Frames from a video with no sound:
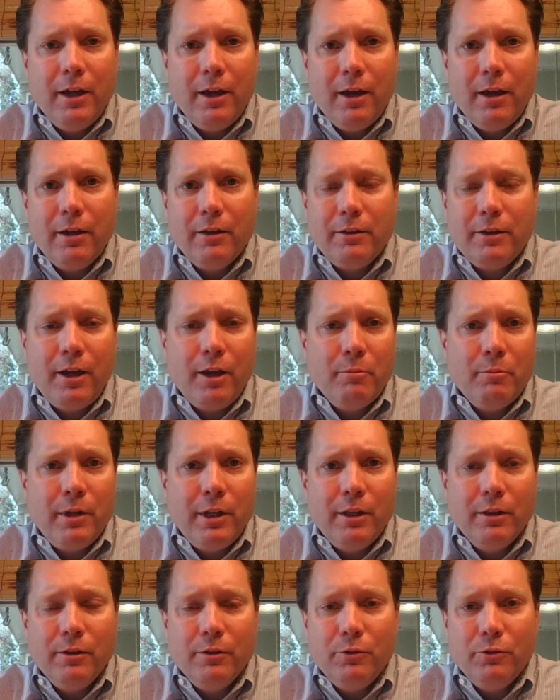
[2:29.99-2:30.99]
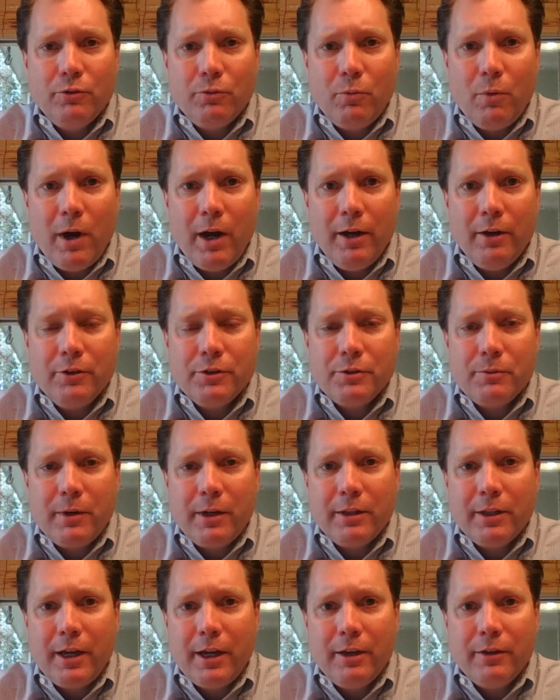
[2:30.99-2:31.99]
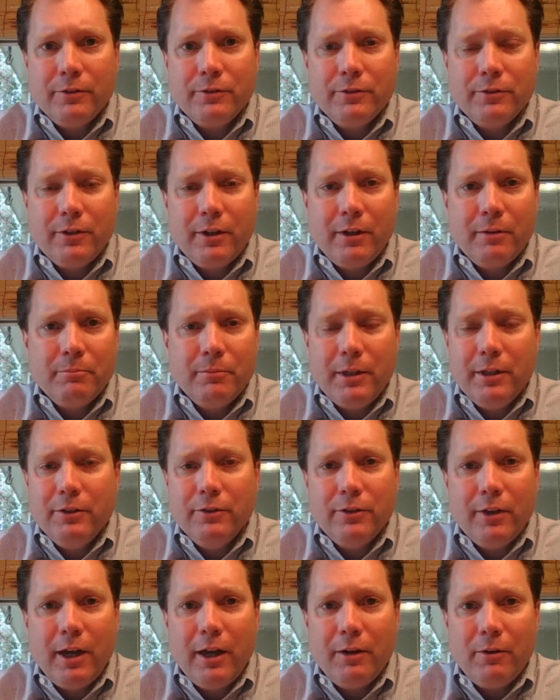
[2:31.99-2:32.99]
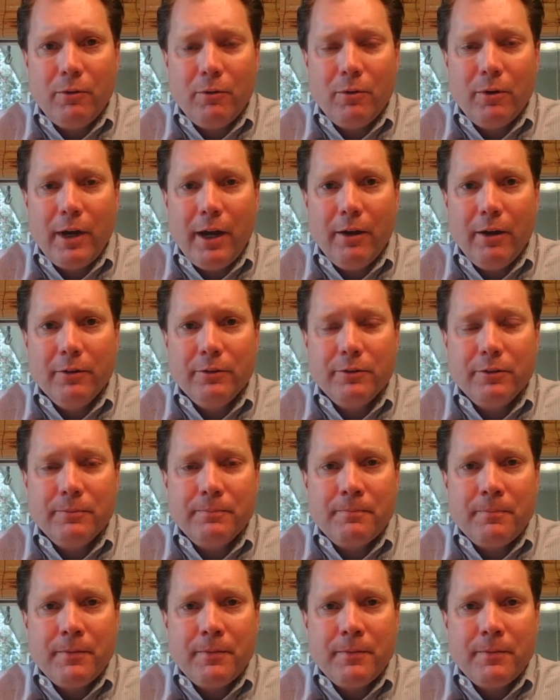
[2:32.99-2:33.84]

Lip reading: There can't be any loose wires around the house, inside or out.